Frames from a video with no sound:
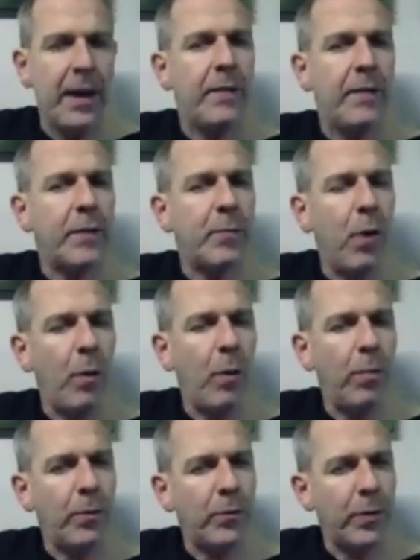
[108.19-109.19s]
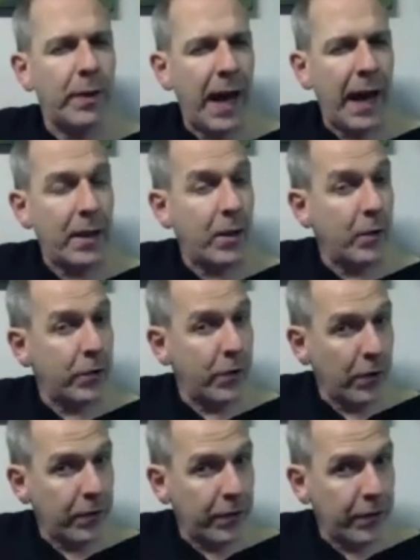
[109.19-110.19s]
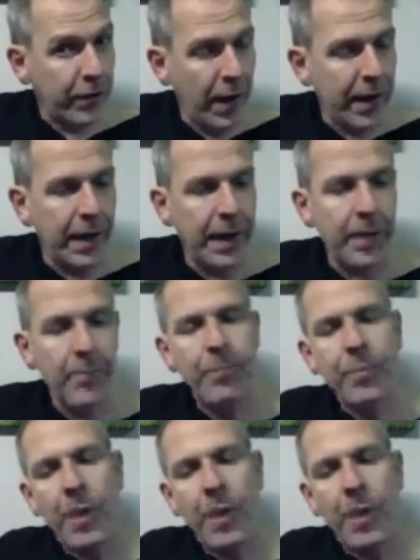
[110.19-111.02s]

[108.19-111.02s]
If there's problems with that, use doxycycline.